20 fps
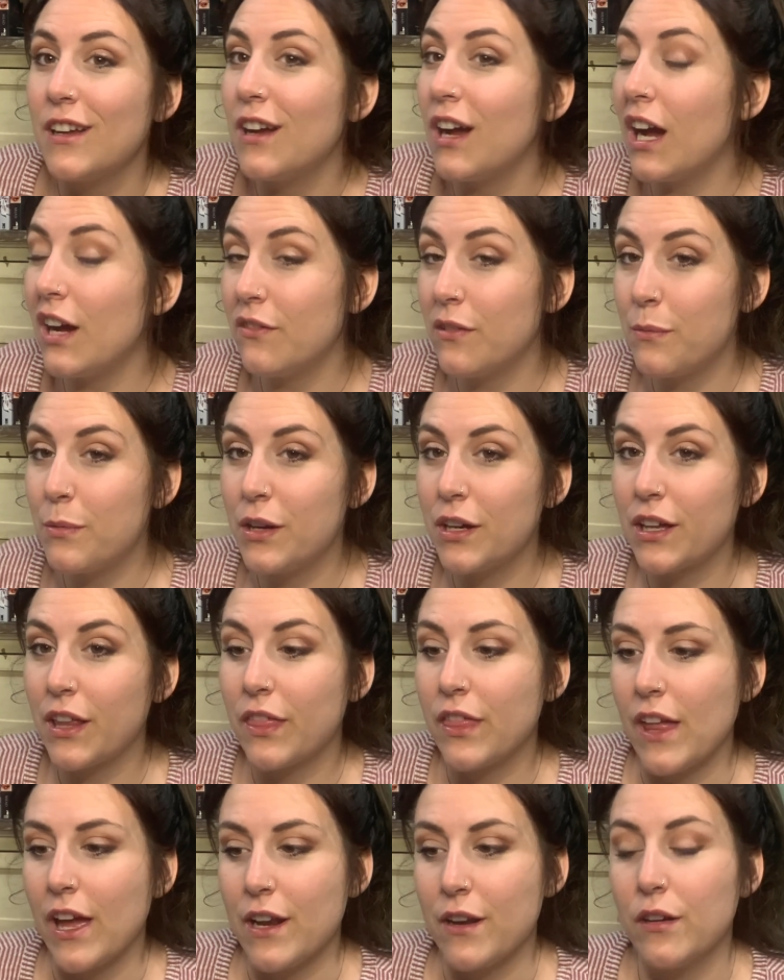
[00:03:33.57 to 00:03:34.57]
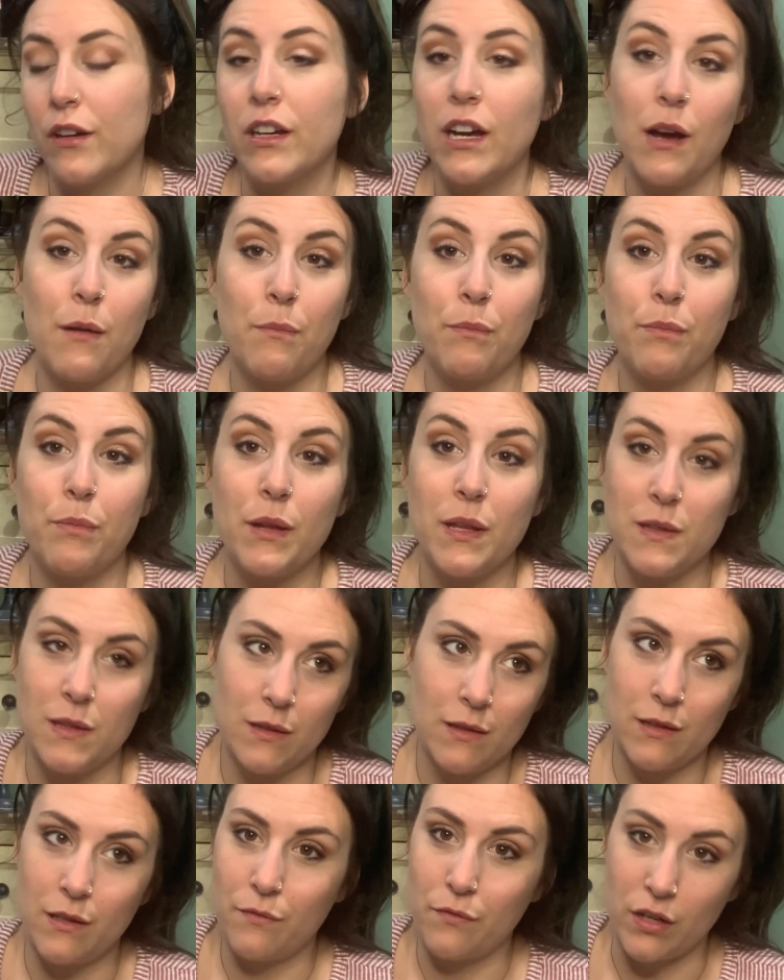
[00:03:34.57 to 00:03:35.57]
of a book than hook up
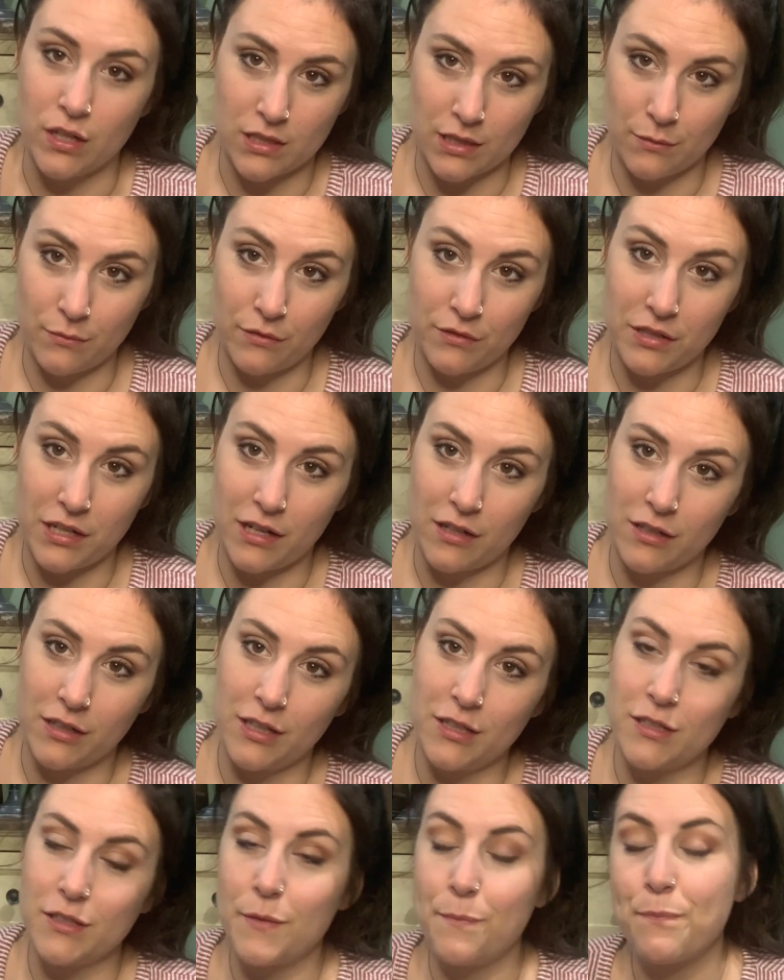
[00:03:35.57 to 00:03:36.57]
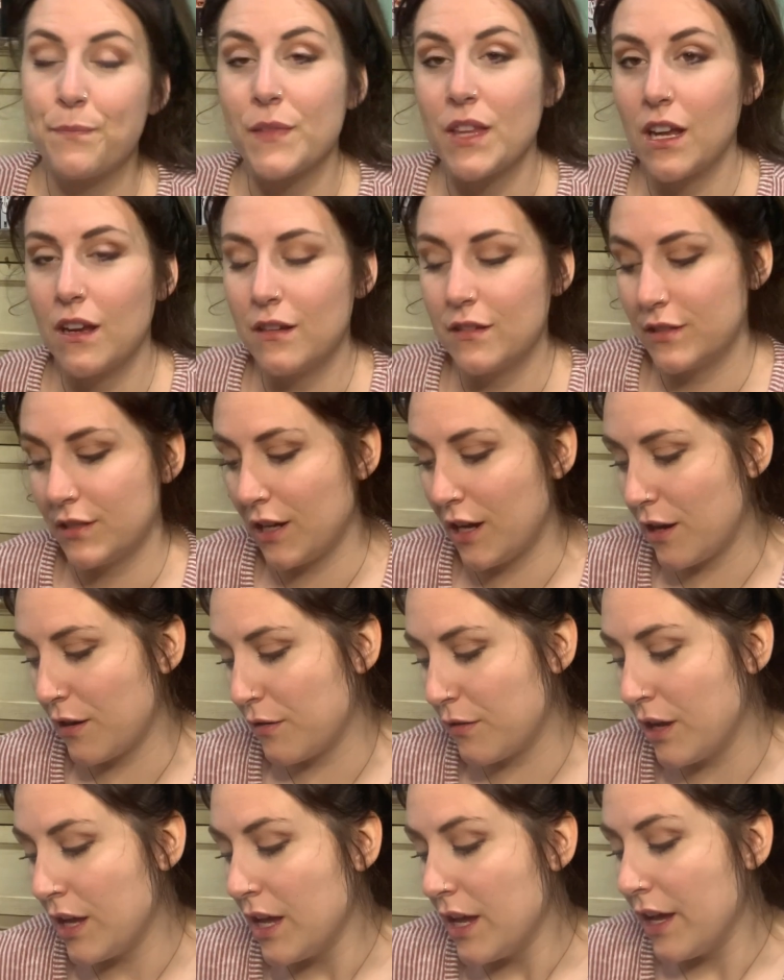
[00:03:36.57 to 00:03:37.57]
in the first couple of chapters.
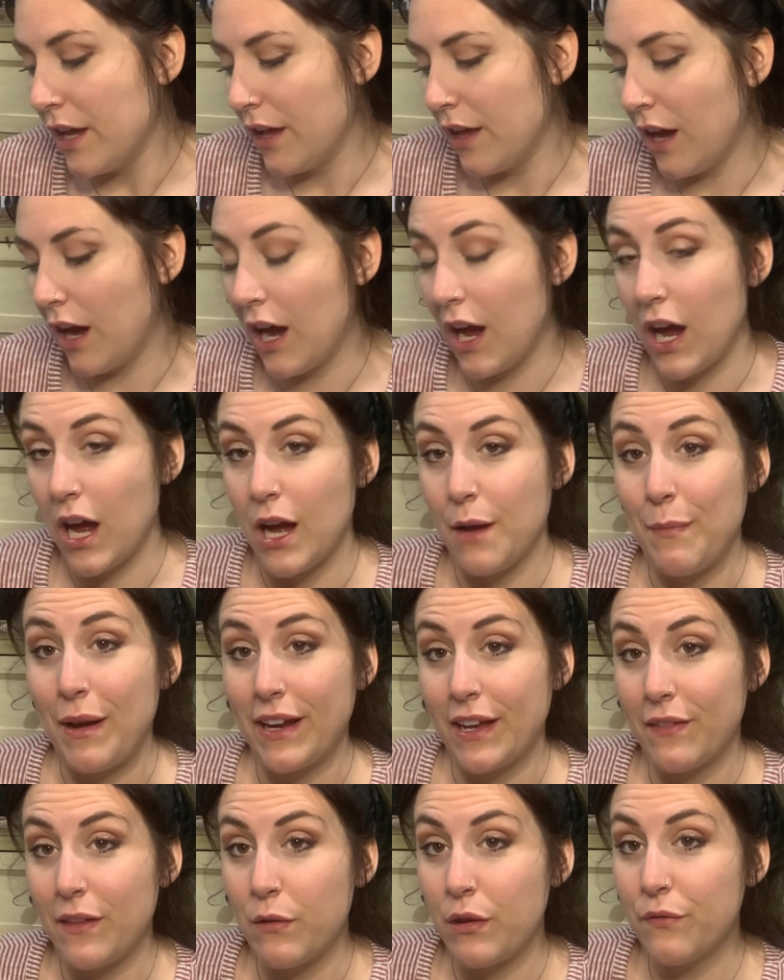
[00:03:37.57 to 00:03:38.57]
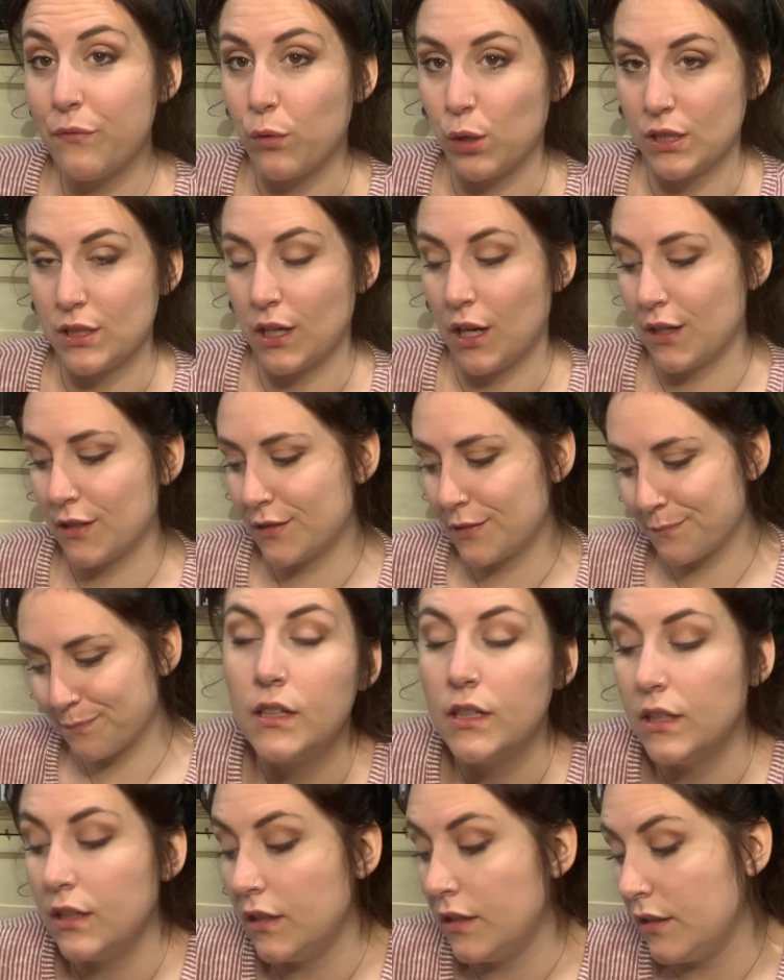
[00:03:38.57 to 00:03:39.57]
So I gave that one 4 stars.
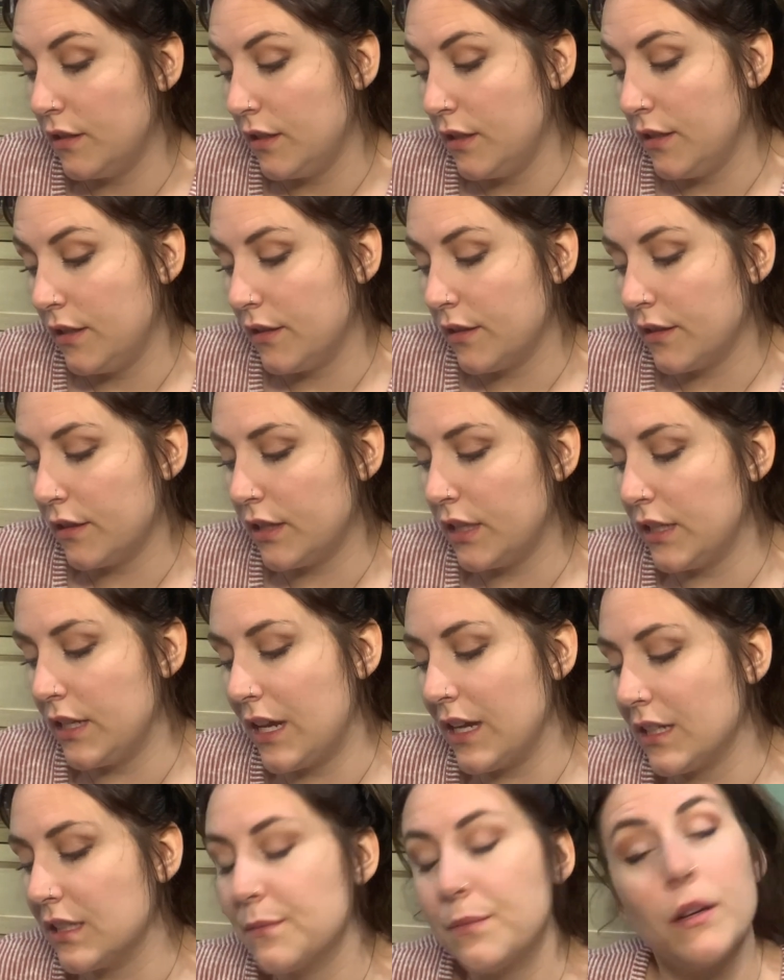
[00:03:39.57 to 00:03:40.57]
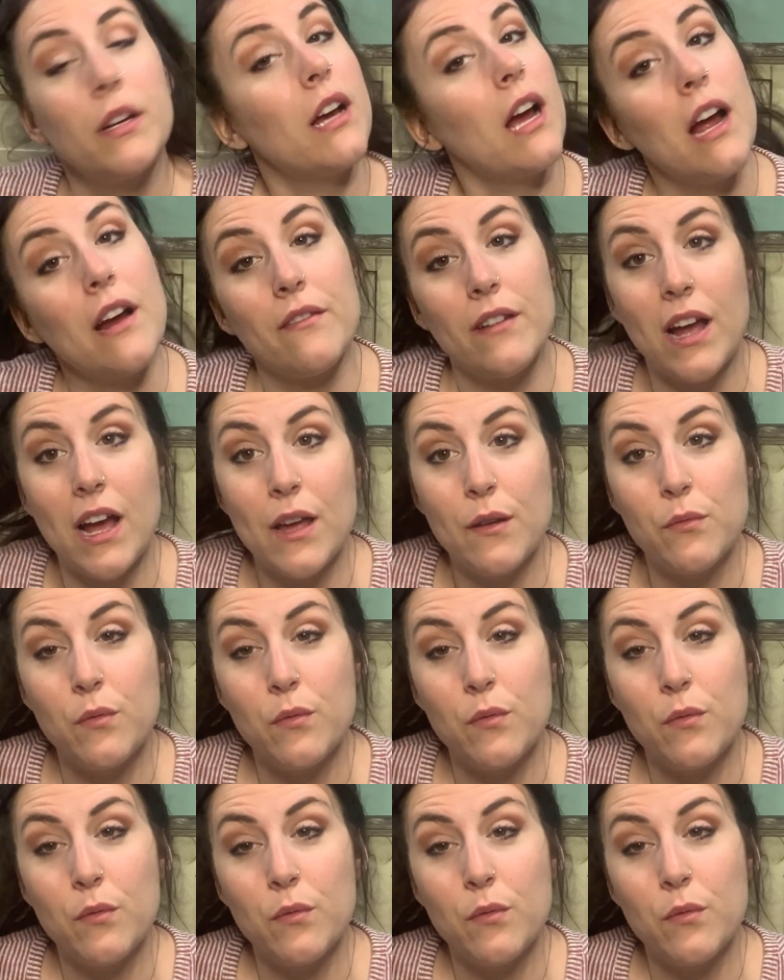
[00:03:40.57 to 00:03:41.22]
The next book I read